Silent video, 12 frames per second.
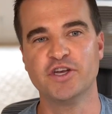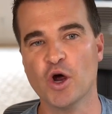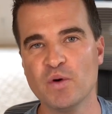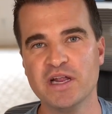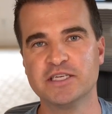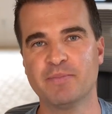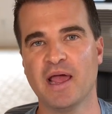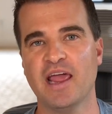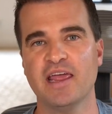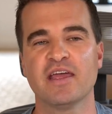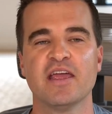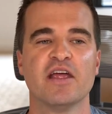you don't need to
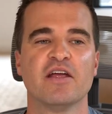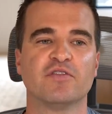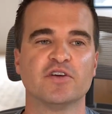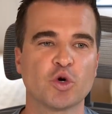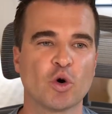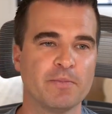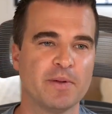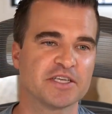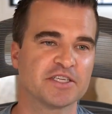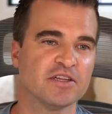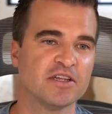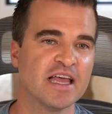pay for short
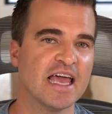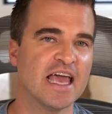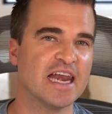pixel.